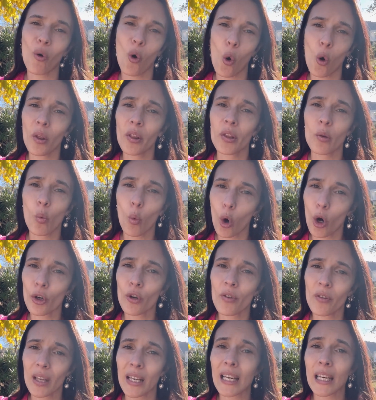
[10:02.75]
all the
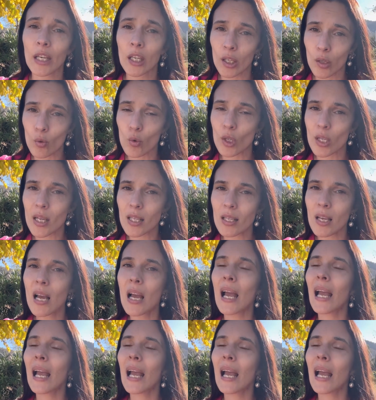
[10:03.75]
water that it uses.